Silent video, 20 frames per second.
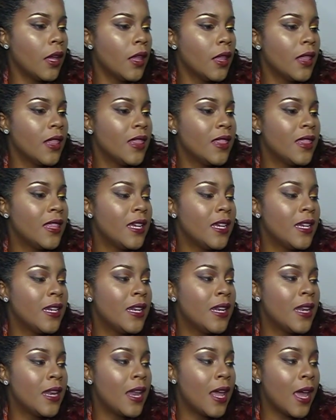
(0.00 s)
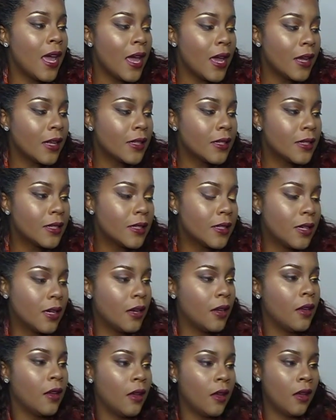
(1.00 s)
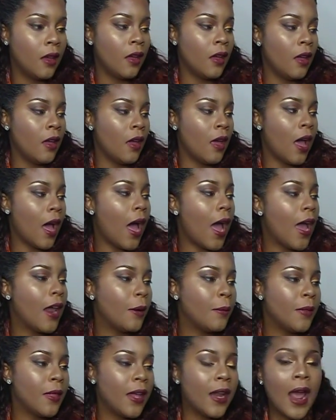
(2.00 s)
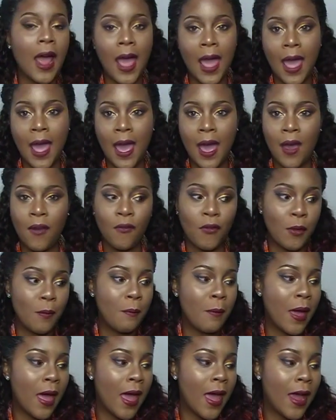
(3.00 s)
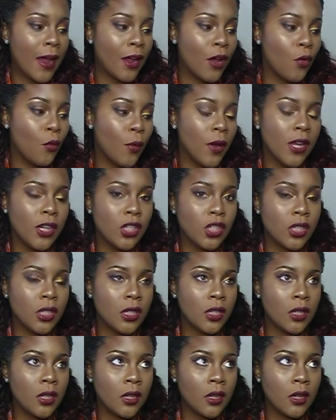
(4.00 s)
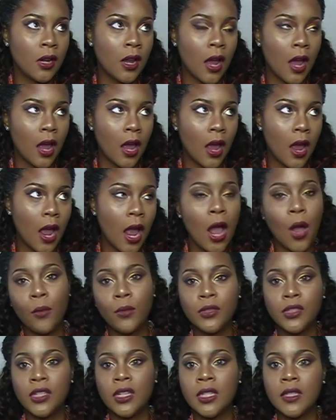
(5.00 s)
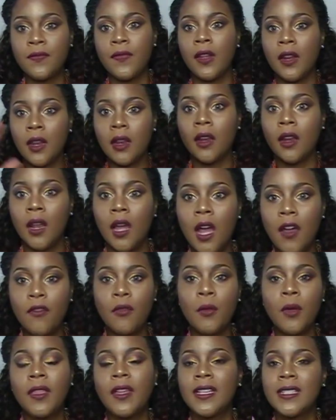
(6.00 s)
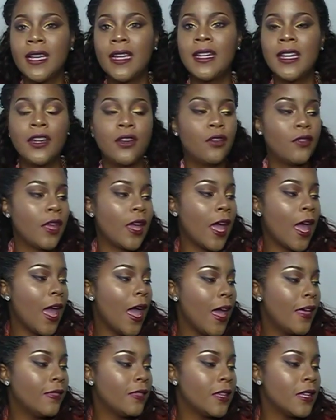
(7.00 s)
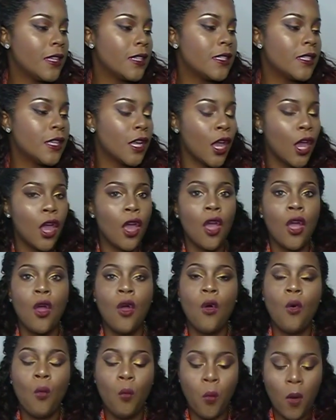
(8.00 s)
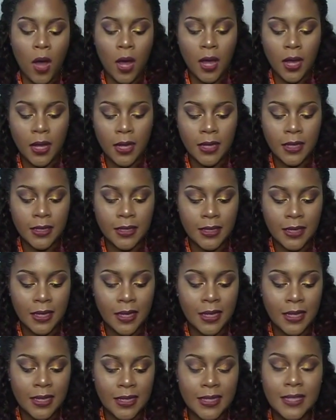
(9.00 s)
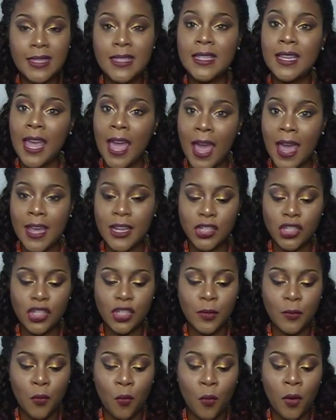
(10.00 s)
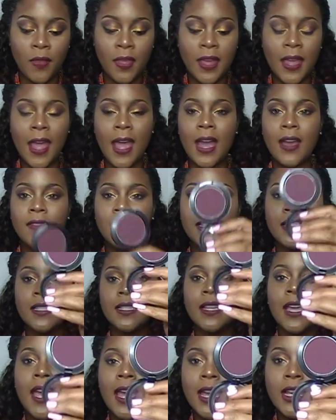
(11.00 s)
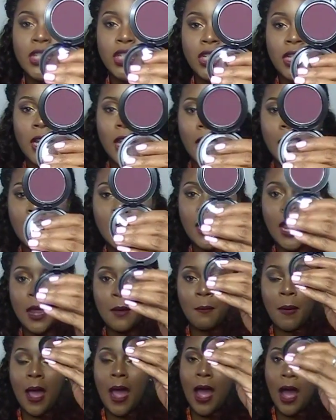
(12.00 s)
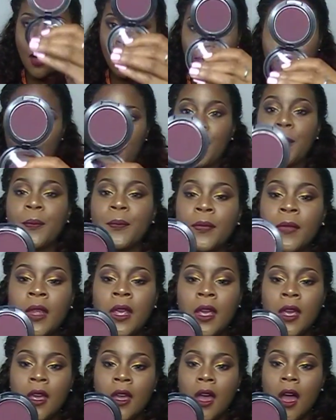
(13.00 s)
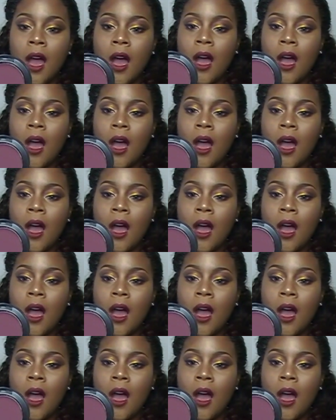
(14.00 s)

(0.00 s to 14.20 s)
Okay, the next item that I have from MAC, which I was just fell in love with because I didn't know they had this, was Sketch. Well, they have the Sketch in a powder.